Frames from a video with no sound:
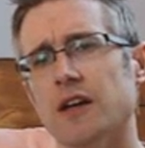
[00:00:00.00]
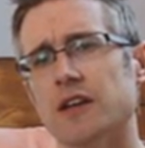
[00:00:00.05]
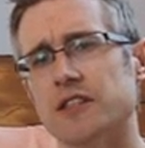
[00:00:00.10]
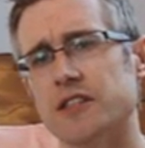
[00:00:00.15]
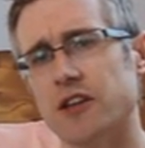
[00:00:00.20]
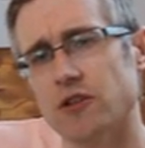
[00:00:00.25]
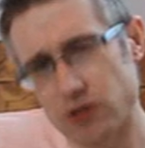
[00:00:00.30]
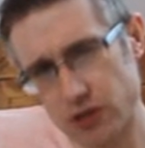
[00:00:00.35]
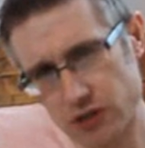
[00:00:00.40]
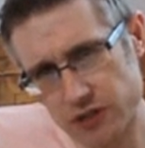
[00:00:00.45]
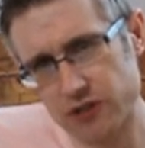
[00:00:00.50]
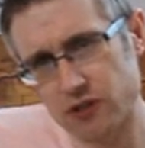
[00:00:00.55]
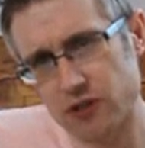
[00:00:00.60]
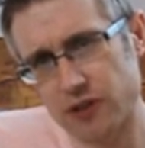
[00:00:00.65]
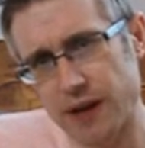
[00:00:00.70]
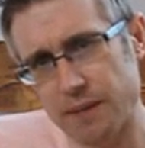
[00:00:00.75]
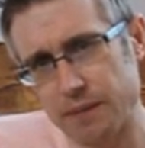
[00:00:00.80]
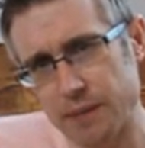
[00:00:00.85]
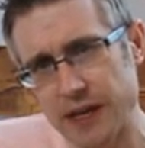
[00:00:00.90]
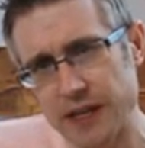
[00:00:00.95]
So does all
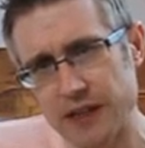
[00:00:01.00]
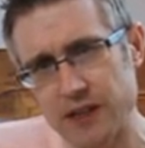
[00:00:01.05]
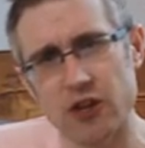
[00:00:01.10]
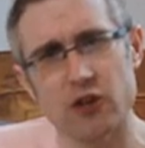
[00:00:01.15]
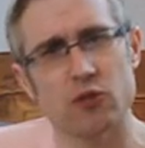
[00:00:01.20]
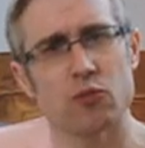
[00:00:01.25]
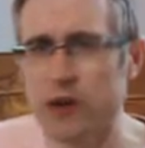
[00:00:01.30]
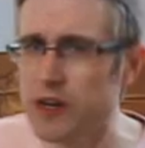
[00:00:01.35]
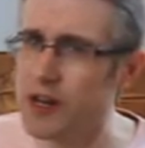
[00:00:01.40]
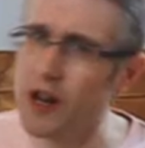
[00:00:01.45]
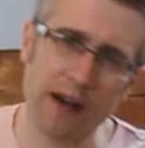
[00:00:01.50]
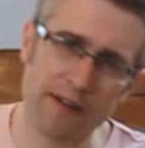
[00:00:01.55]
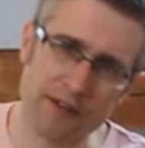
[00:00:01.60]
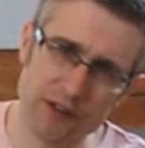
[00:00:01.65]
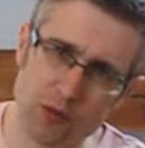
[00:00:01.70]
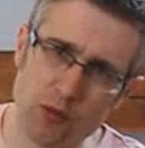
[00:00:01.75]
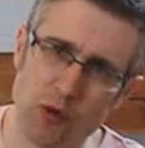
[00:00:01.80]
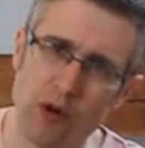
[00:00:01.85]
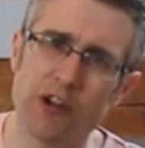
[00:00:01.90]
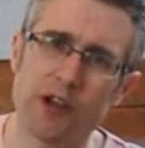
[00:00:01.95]
that mean that we don't have
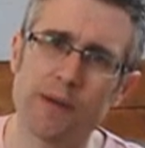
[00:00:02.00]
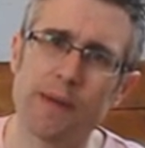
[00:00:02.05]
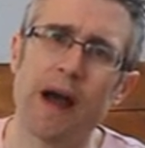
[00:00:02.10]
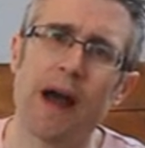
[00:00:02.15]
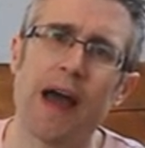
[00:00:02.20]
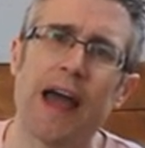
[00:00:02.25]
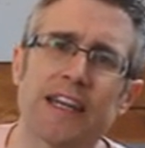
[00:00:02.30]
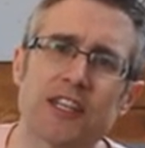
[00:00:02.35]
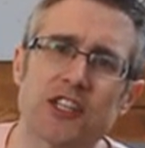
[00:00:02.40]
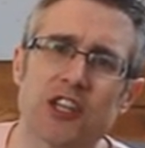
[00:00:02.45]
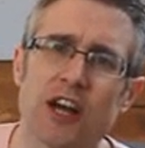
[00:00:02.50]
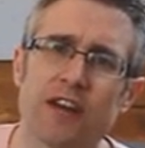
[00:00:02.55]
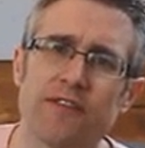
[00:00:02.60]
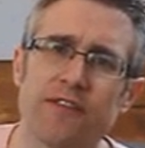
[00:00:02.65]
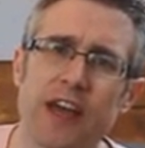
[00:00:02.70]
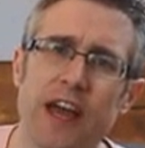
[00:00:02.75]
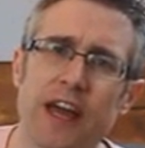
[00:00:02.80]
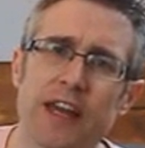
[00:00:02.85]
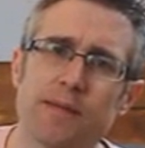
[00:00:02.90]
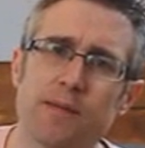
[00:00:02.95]
to worry about
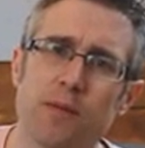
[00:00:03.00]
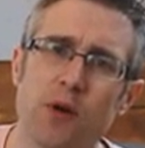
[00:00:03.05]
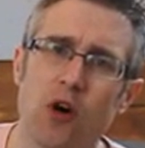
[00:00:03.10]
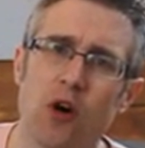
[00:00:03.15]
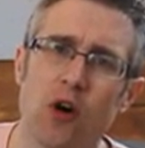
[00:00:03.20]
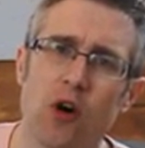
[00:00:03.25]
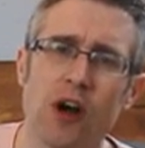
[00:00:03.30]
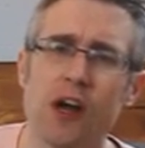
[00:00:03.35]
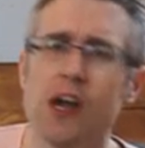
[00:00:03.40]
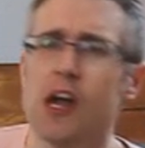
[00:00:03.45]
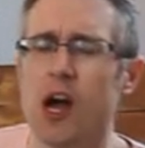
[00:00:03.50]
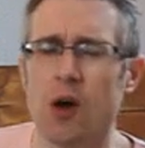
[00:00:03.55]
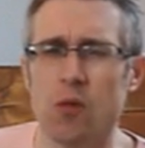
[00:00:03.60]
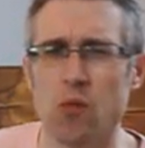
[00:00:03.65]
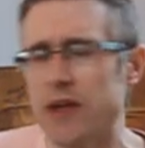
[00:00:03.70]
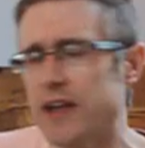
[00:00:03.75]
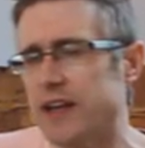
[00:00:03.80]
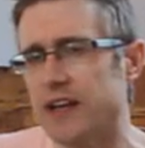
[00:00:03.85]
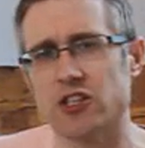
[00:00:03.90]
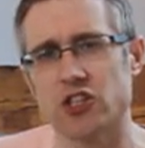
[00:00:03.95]
HIV anymore and
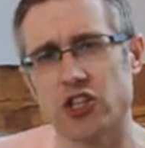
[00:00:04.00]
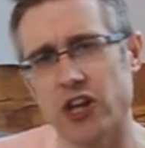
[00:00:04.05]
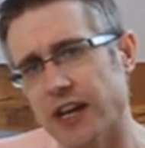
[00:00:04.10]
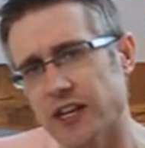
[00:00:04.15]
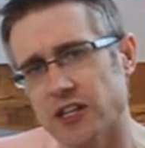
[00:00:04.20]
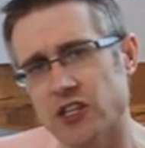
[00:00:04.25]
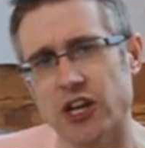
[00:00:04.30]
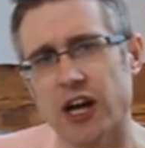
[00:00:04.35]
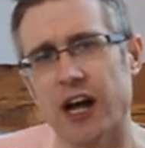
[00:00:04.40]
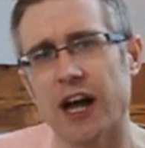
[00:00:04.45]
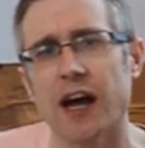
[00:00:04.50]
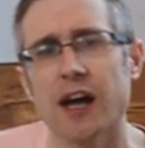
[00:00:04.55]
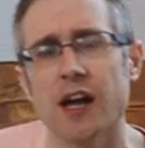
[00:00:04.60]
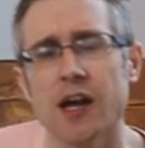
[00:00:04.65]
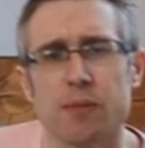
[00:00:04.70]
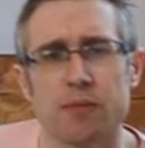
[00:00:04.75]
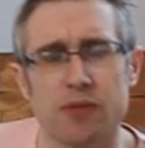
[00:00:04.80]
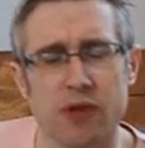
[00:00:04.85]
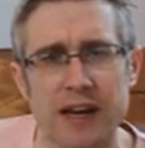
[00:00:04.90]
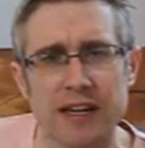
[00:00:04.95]
we can change our
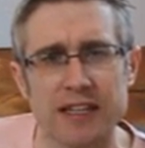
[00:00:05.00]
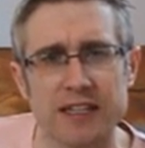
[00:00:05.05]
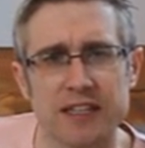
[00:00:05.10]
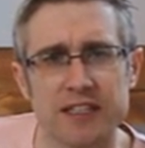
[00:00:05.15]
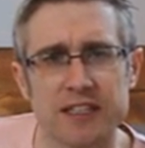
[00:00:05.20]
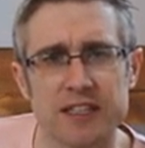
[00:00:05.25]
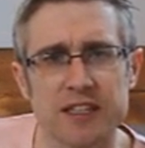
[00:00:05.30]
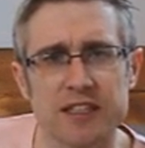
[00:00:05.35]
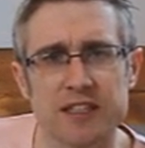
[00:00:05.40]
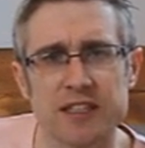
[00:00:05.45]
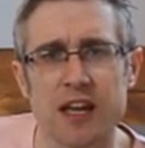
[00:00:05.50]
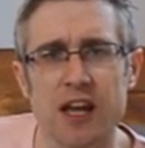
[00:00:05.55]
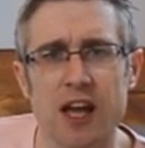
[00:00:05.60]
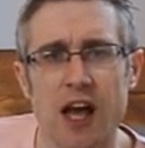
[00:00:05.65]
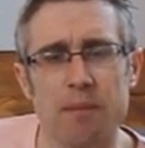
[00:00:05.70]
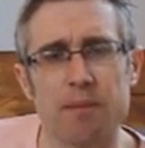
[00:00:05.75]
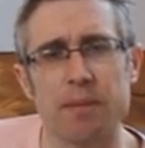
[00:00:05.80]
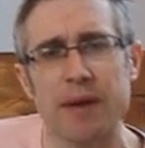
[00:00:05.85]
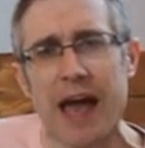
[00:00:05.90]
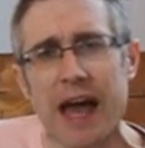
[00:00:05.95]
practices
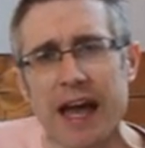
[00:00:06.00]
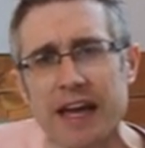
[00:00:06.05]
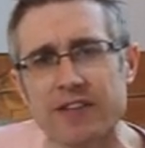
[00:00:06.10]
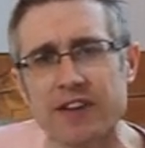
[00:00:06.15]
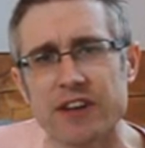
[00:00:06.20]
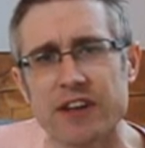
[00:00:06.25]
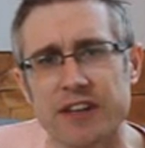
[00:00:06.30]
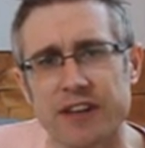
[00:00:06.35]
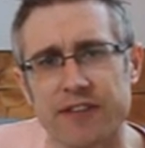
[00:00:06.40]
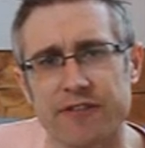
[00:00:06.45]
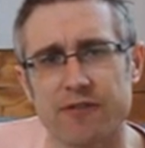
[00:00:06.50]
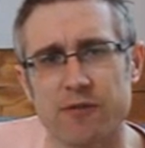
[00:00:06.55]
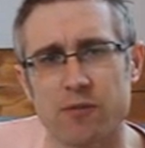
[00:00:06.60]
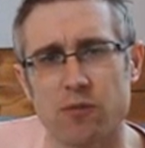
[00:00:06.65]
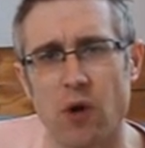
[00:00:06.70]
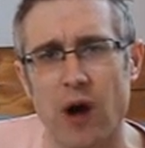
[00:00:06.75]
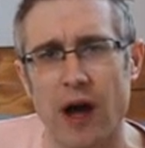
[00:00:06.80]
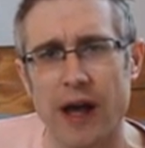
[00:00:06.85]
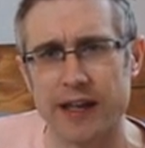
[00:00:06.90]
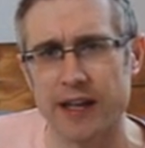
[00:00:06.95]
and behave in a
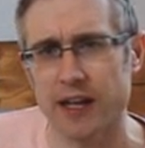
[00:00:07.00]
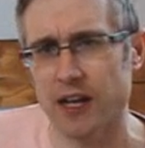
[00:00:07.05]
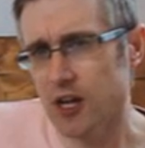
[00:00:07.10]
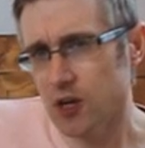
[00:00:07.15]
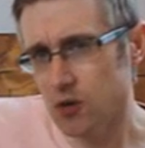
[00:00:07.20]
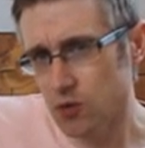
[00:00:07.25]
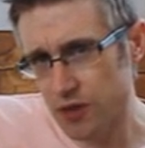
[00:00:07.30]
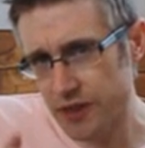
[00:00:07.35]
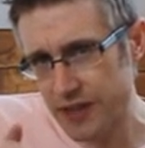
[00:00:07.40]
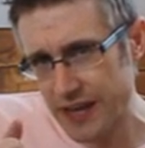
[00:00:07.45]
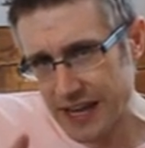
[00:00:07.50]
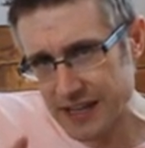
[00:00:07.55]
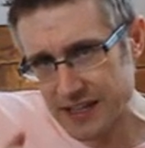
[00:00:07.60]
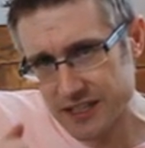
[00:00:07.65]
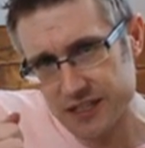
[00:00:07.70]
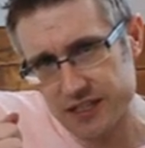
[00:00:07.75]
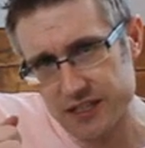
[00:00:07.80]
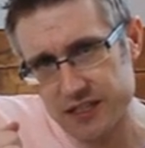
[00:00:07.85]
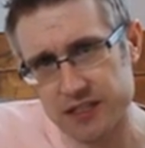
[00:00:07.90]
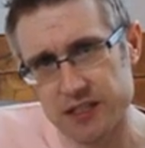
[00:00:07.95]
different way? Well, the
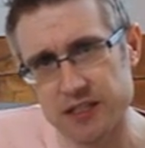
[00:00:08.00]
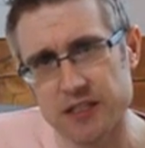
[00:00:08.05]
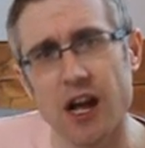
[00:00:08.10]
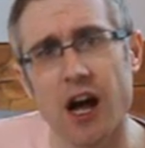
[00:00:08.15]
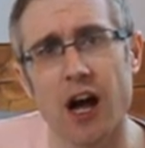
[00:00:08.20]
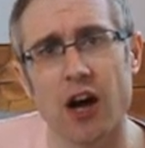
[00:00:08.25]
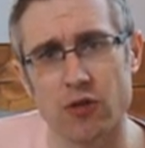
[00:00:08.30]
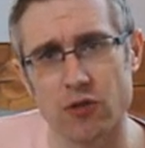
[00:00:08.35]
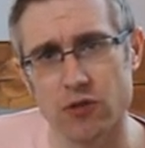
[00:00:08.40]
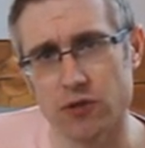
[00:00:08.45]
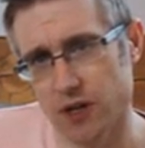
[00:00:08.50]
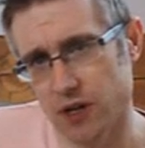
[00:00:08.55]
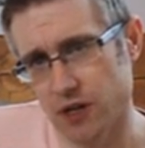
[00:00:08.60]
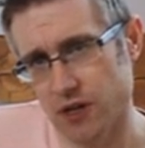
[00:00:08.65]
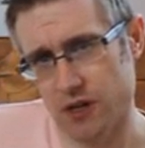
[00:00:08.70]
answer's no.